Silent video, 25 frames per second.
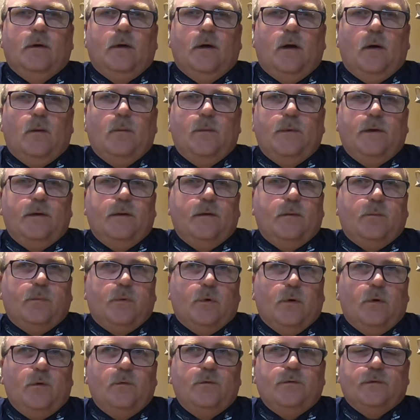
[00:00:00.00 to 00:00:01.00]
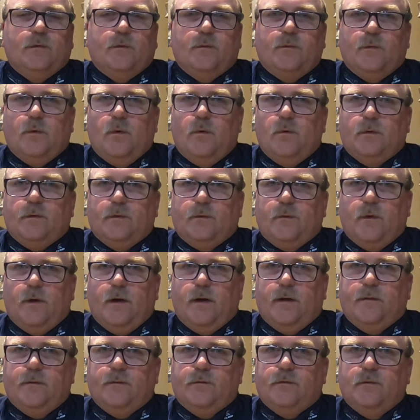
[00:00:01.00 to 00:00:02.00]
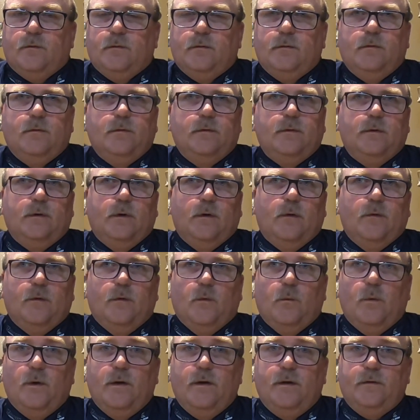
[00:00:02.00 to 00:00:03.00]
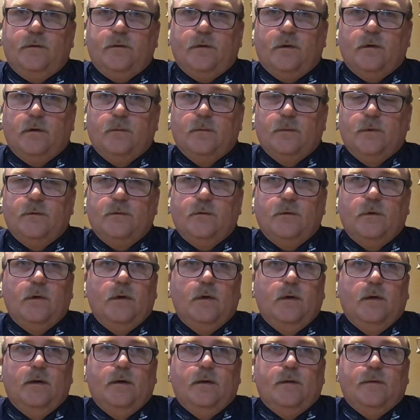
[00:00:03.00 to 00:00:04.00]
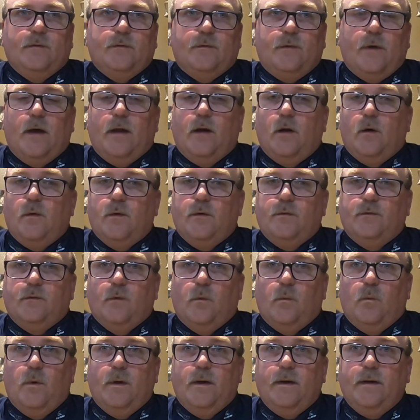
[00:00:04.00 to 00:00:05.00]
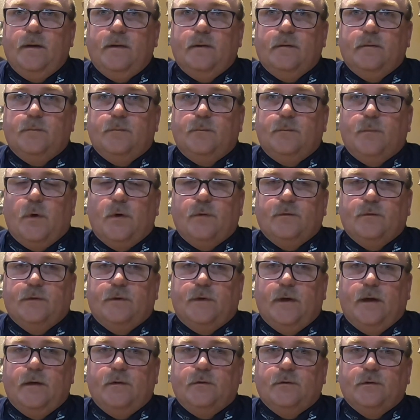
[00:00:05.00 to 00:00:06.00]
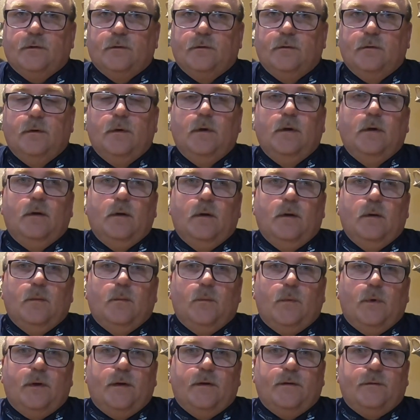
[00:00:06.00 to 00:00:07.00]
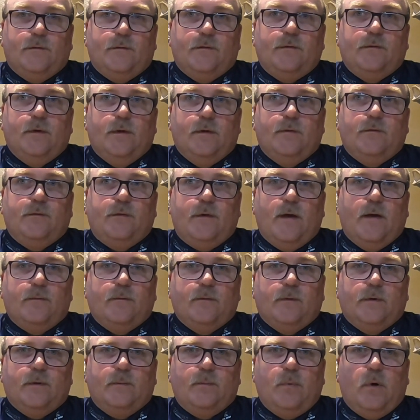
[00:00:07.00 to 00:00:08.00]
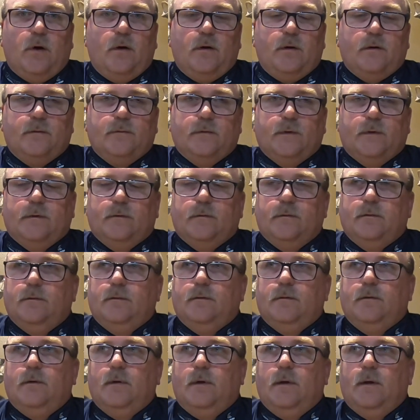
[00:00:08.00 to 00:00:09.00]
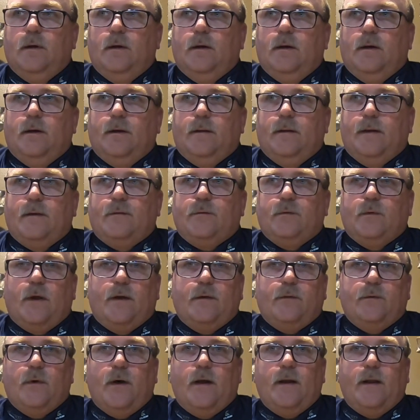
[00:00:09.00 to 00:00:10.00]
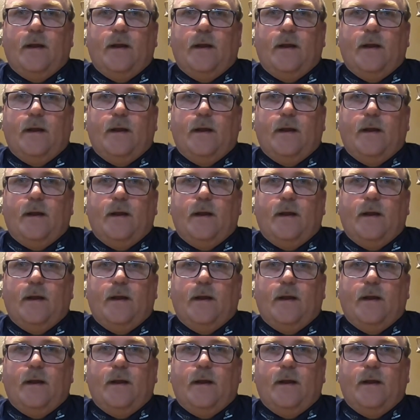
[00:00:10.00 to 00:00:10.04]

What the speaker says: how many of the pros are throwing cranks. You know, they're winning tournaments. It's not always a winning presentation, but it's definitely part of it. And that's what I try